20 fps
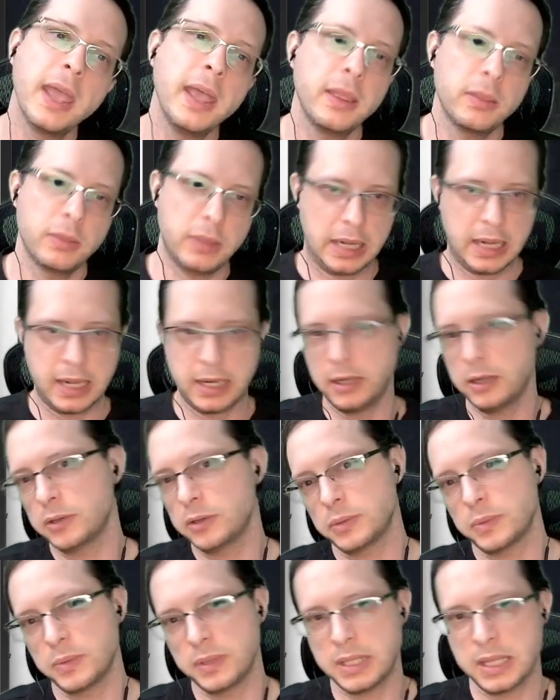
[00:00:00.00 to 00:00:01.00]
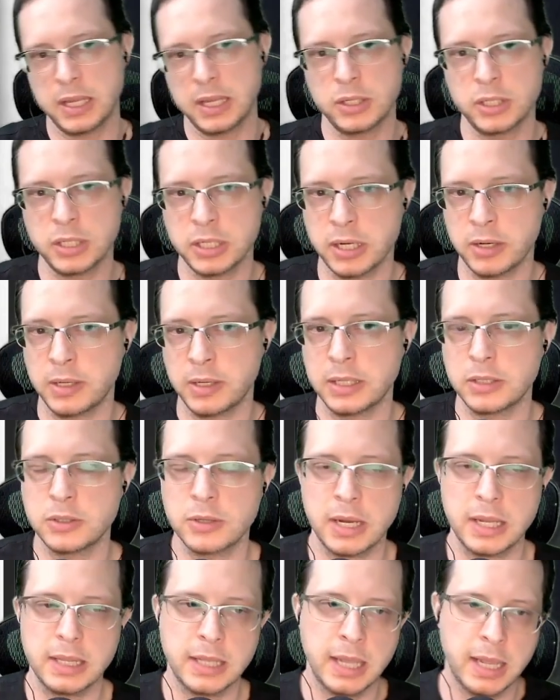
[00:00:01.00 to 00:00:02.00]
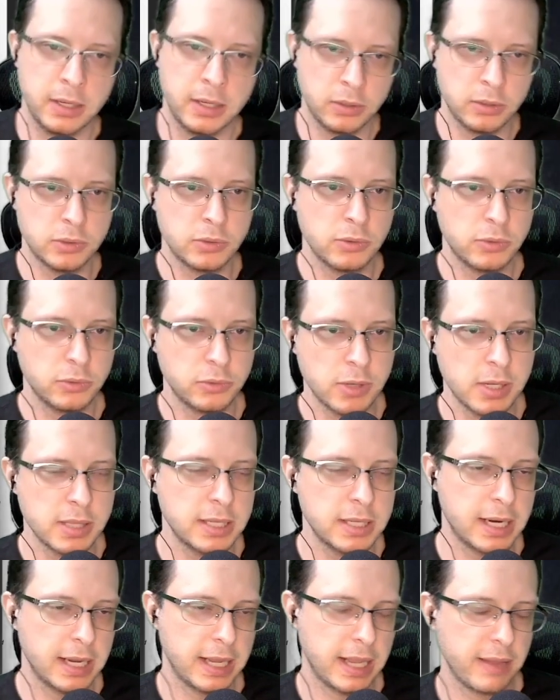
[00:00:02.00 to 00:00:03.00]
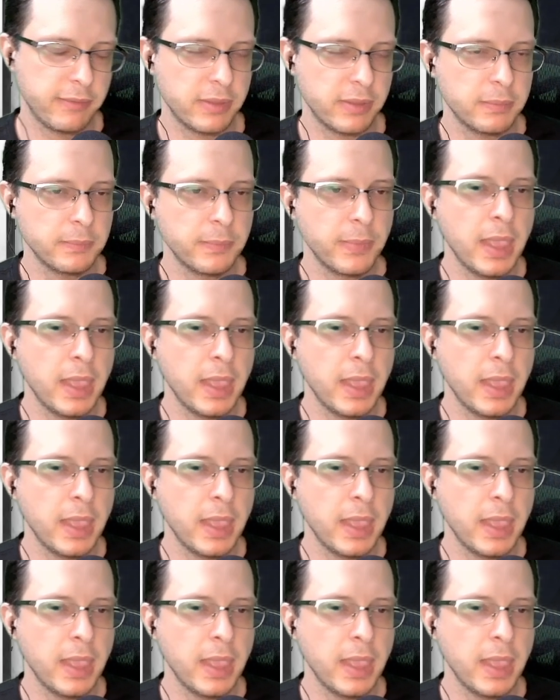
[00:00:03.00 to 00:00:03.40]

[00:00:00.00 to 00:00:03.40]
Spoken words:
That kind of goes with the engineering trait and control trait that I gave them.